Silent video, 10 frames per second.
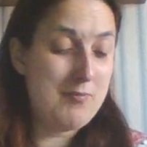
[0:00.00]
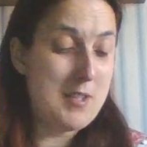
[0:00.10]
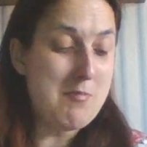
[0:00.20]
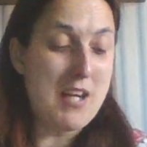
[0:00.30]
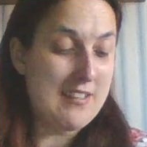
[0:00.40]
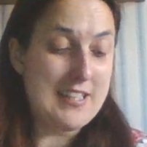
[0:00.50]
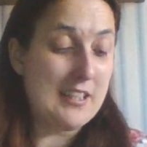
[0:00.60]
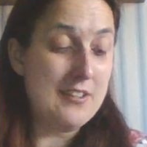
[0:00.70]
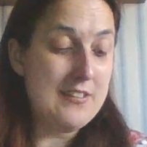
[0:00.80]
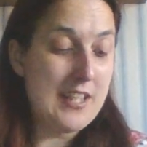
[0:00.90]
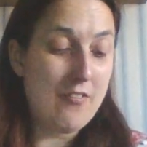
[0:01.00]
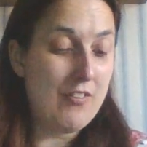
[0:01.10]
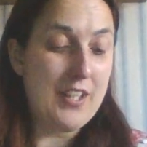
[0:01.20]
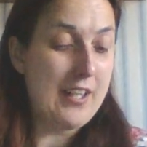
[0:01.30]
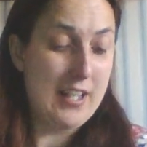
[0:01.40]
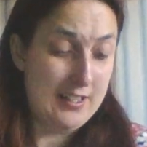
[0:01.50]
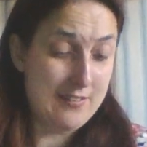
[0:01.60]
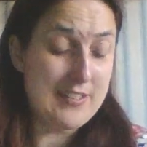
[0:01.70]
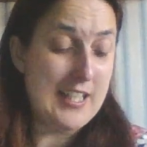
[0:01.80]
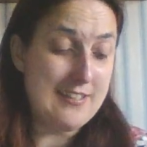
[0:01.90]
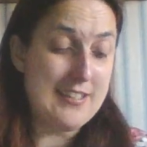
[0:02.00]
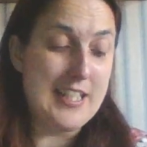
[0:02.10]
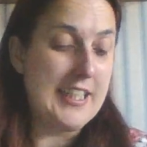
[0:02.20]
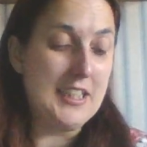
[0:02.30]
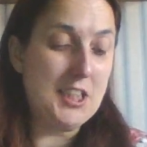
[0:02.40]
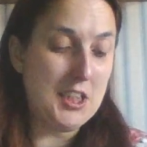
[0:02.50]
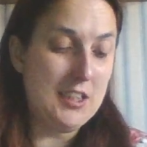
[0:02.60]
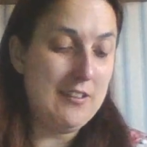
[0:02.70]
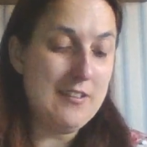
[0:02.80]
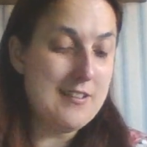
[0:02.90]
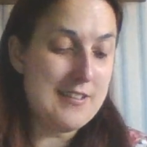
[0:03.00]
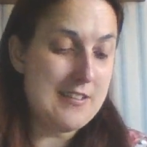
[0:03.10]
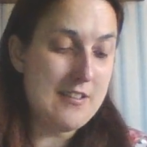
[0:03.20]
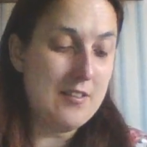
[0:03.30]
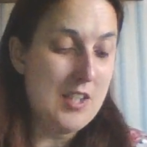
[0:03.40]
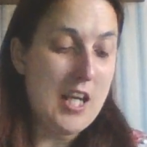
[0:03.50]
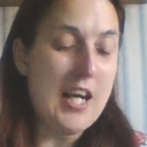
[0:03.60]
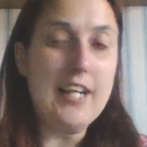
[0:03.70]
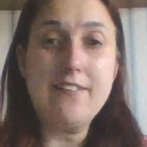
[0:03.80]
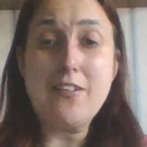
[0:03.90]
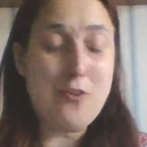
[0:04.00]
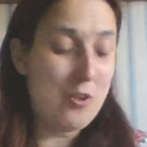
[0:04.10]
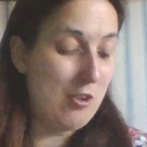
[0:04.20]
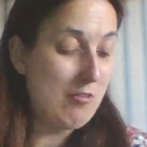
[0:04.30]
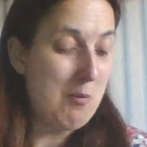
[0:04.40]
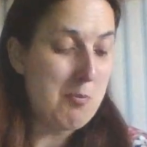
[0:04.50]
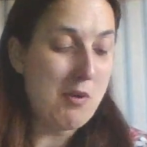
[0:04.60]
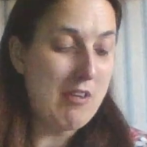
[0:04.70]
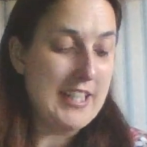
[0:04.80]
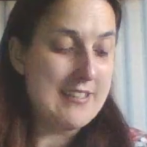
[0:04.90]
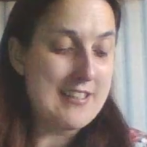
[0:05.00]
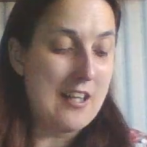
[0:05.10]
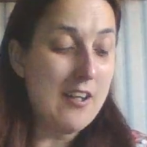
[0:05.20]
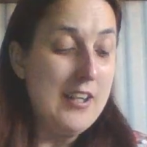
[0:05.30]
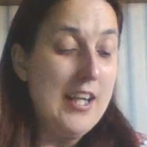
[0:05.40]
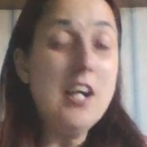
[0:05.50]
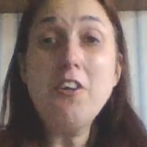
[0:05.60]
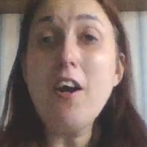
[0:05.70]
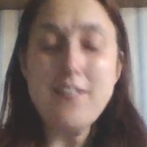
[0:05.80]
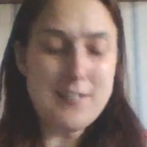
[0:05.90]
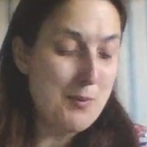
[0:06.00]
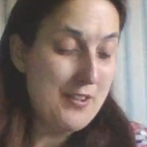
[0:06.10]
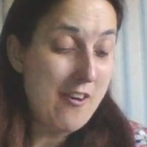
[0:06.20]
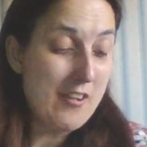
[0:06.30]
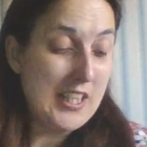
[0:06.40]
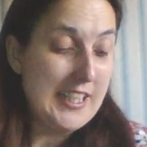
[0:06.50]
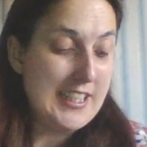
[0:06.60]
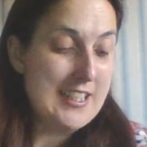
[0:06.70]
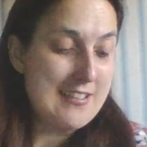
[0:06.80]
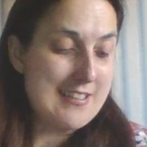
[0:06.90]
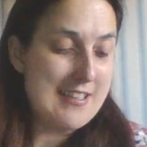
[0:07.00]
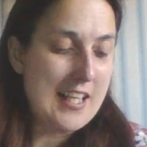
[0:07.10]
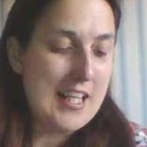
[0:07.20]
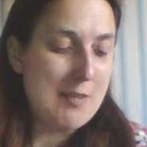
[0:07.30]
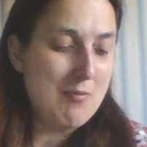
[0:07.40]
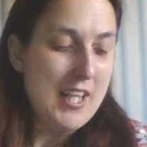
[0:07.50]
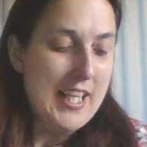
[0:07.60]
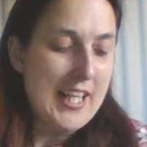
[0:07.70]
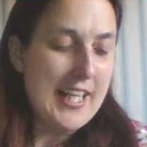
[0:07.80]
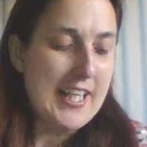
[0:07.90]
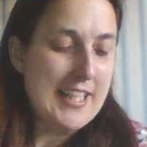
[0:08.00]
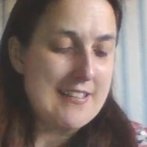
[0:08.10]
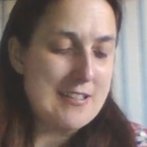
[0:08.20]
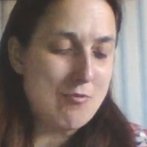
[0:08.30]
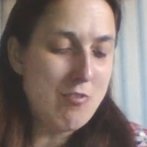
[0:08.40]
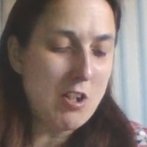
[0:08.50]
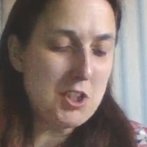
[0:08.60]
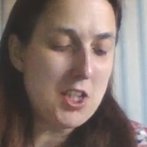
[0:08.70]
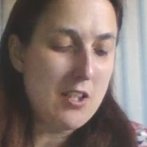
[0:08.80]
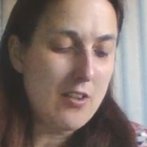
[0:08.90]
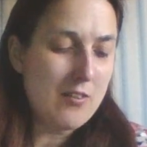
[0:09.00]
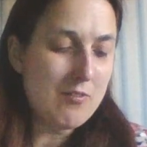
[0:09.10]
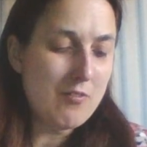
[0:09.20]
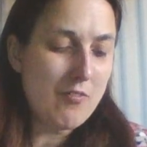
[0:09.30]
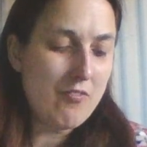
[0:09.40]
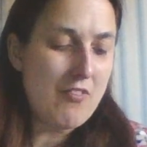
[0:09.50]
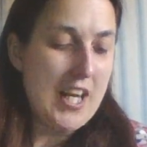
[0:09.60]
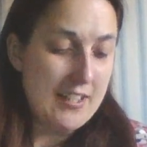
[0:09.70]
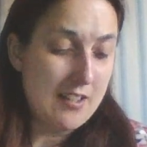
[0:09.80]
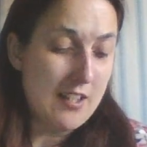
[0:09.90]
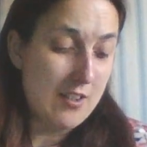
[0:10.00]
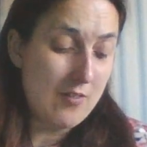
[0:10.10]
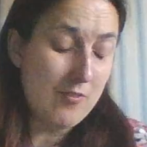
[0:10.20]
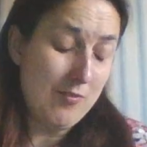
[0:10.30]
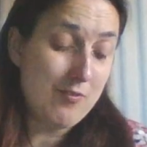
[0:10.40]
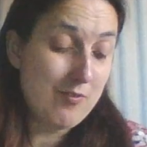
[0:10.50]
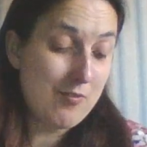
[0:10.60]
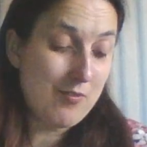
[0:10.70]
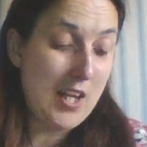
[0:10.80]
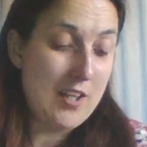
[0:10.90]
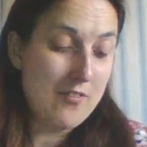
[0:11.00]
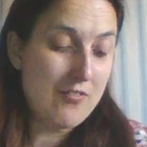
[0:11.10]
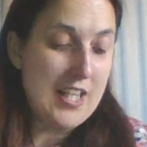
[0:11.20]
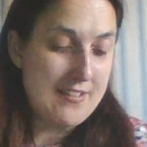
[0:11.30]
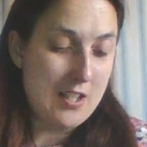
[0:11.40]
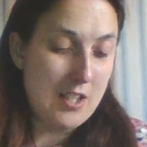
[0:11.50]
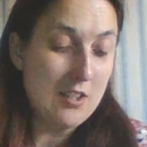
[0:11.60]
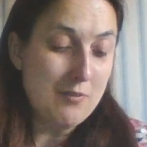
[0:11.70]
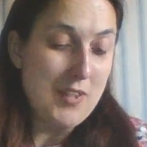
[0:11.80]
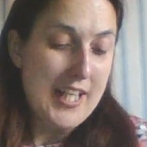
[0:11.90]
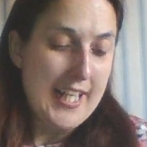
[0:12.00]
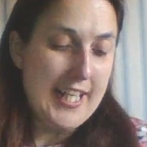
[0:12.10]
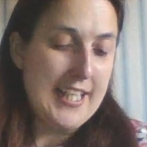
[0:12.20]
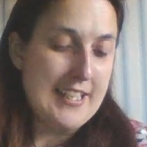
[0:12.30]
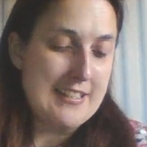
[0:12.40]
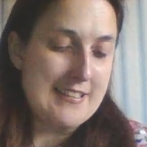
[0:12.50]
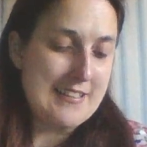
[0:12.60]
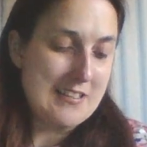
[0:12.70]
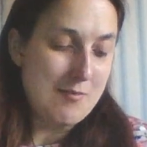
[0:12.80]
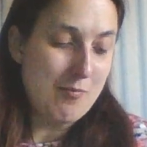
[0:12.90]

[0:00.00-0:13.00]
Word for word: the Mexican different uh, destinations and the tour operator. Last but not least um, is Roger Fed uh, Feder is